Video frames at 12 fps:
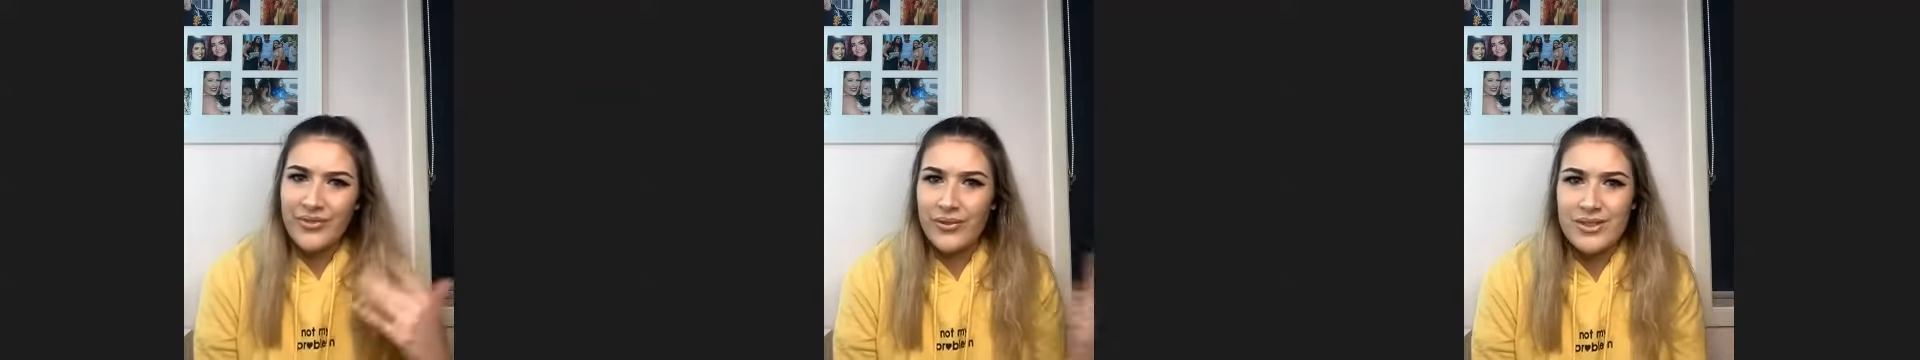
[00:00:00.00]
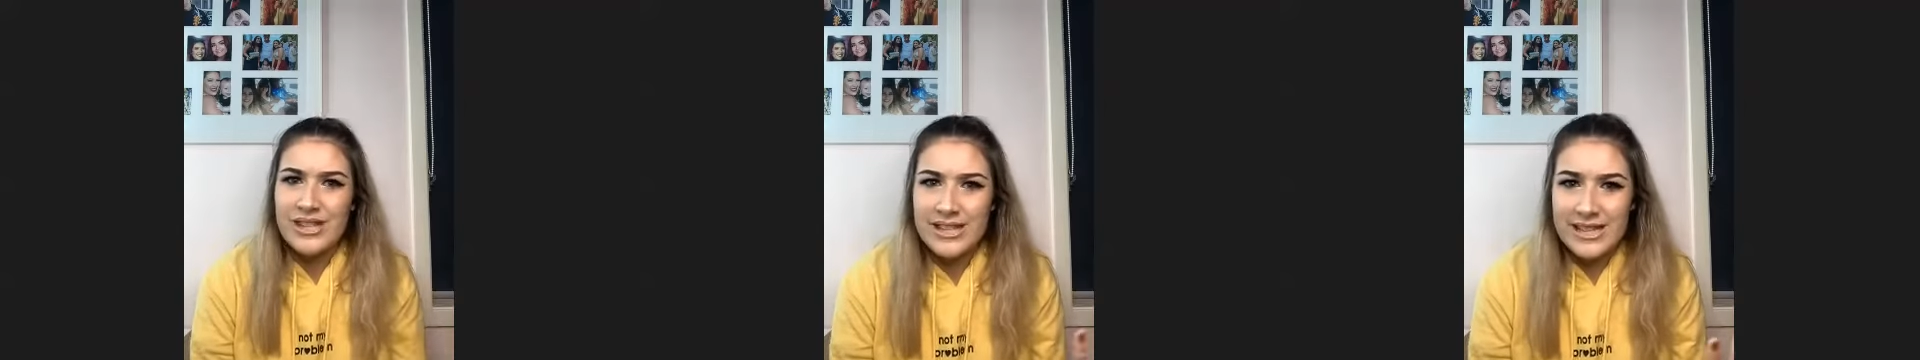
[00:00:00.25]

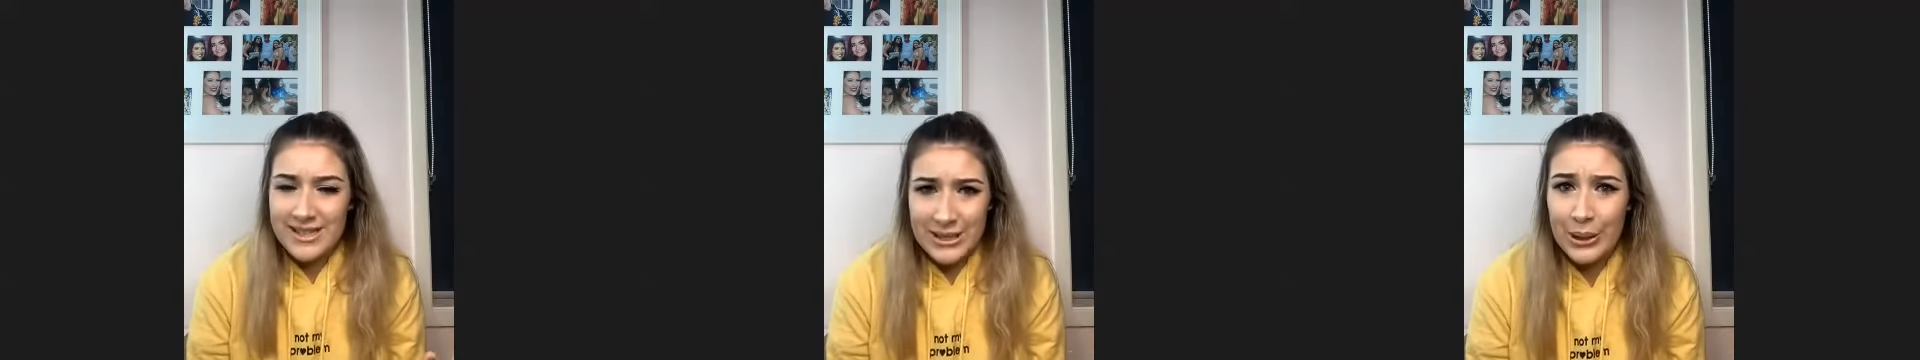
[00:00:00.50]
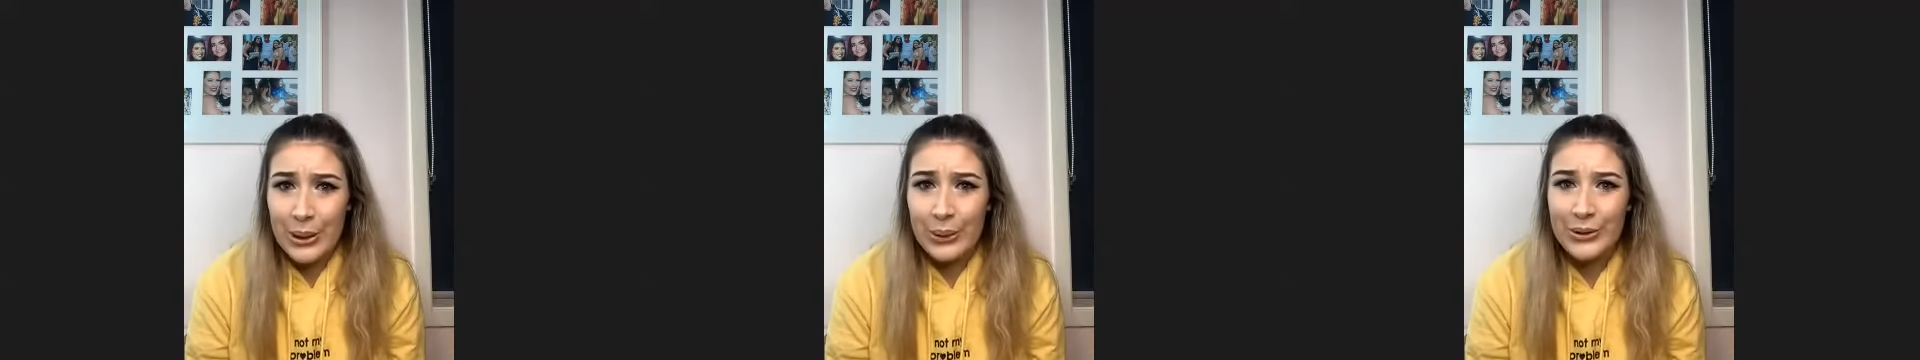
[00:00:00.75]
50 years
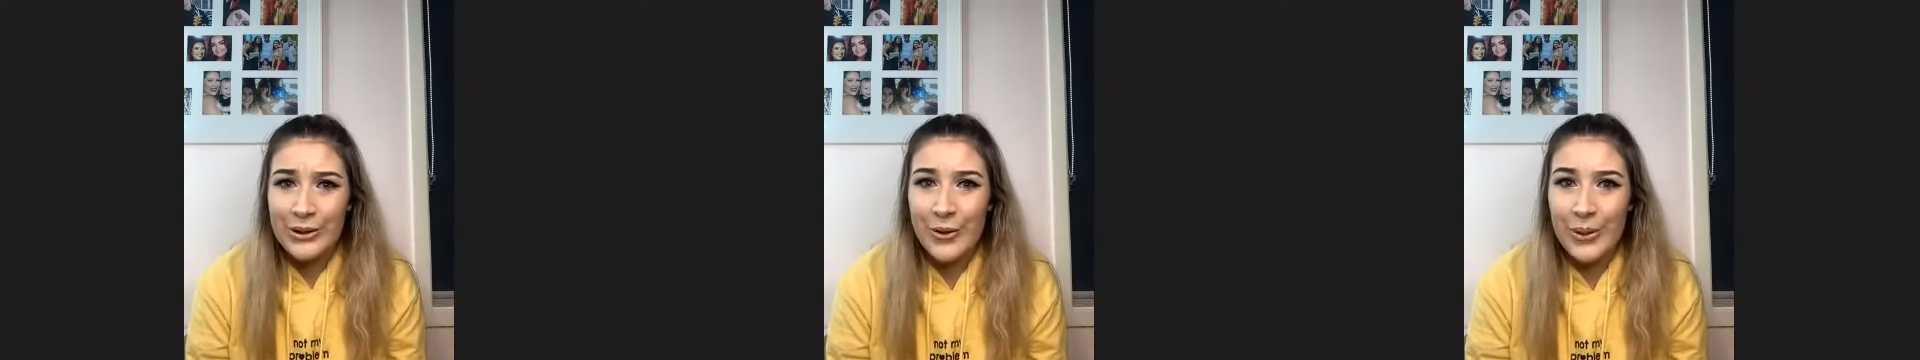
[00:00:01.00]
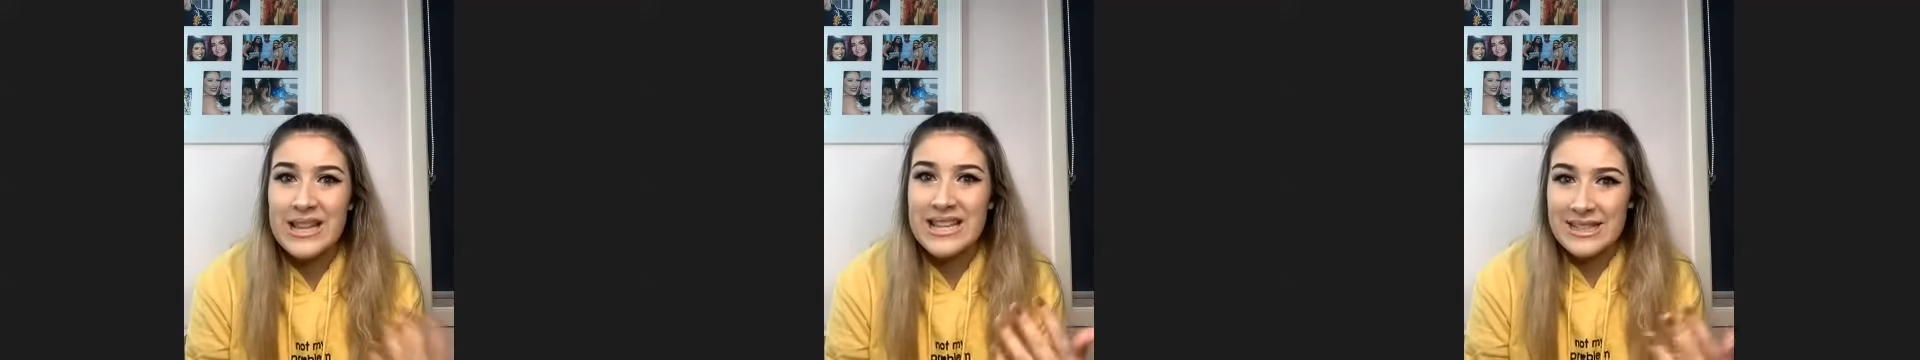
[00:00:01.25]
ago, you
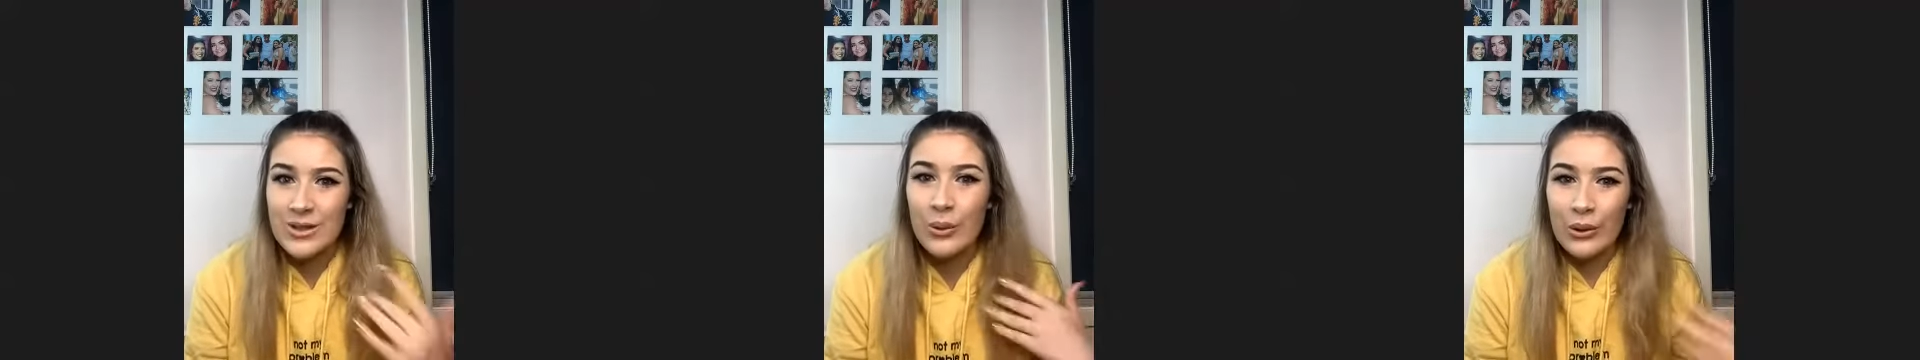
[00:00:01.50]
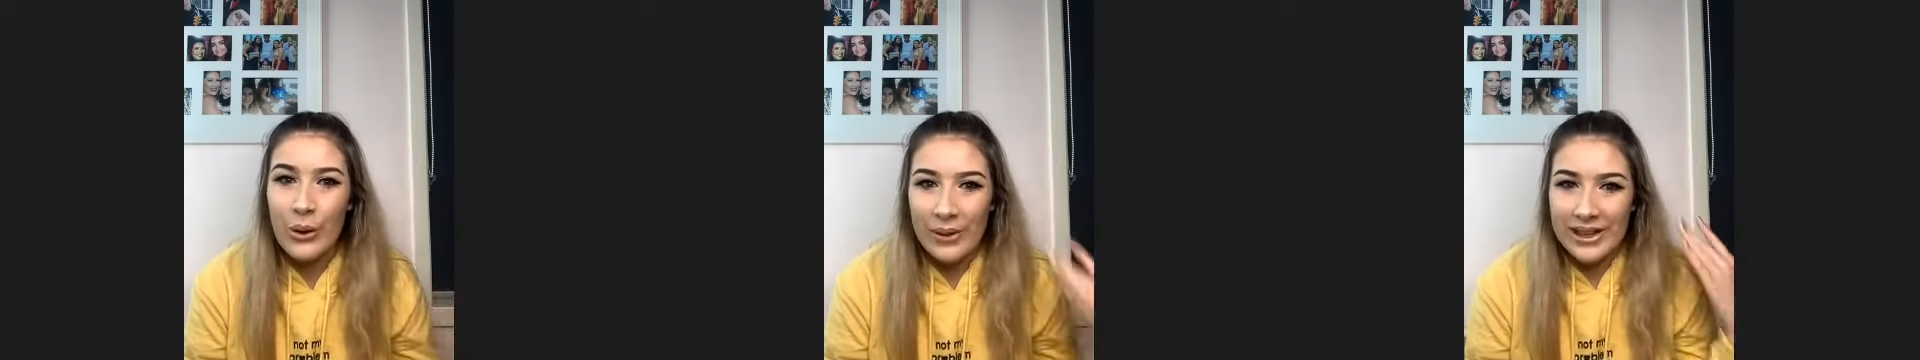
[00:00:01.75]
know, it's
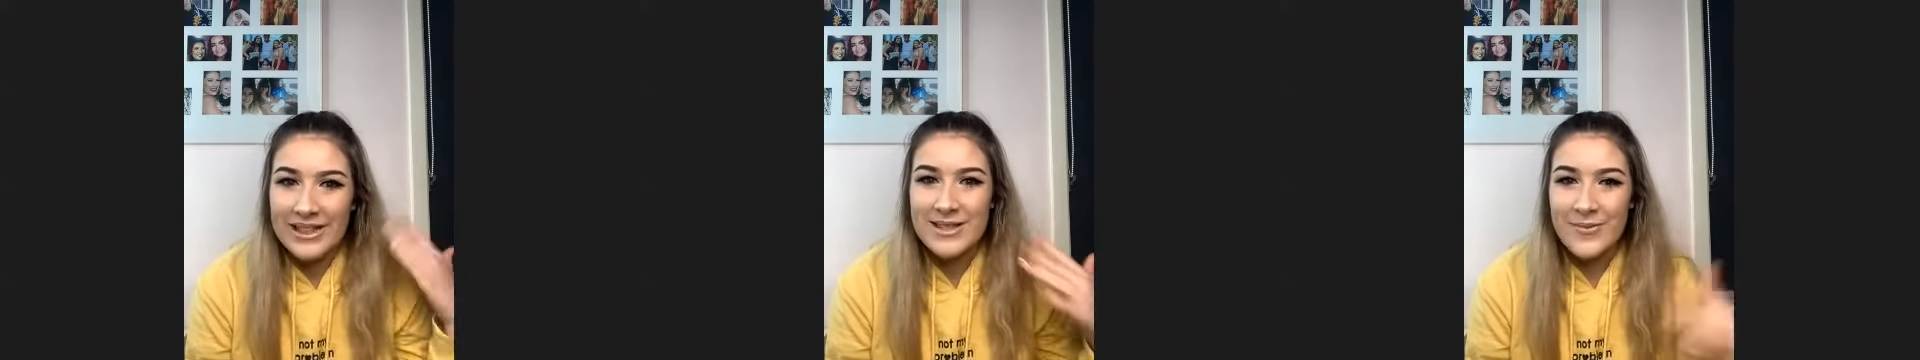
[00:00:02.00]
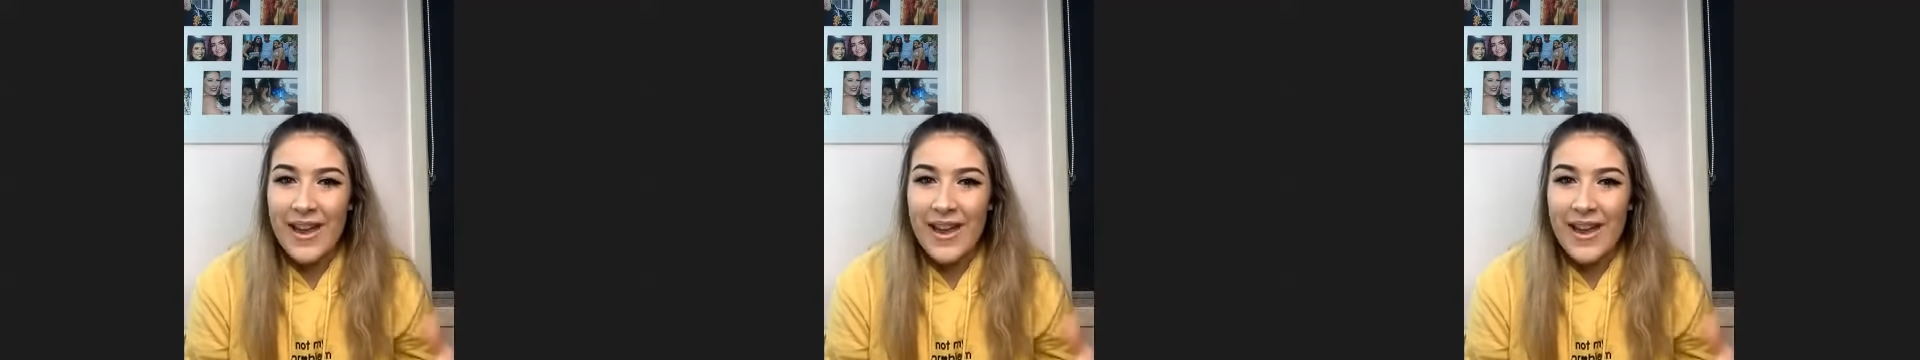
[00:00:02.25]
all going into